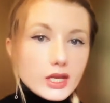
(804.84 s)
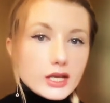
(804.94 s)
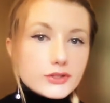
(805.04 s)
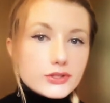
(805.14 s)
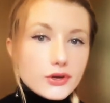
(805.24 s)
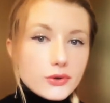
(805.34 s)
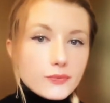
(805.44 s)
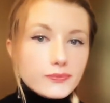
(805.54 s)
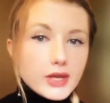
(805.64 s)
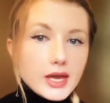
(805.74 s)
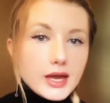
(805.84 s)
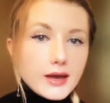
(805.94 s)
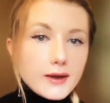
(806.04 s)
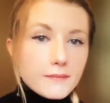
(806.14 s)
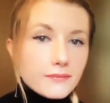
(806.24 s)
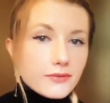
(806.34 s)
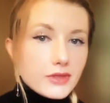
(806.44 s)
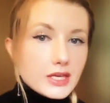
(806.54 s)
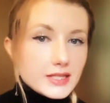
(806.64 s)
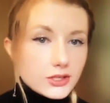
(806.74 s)
So
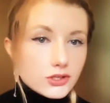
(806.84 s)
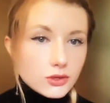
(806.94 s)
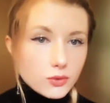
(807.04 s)
the essential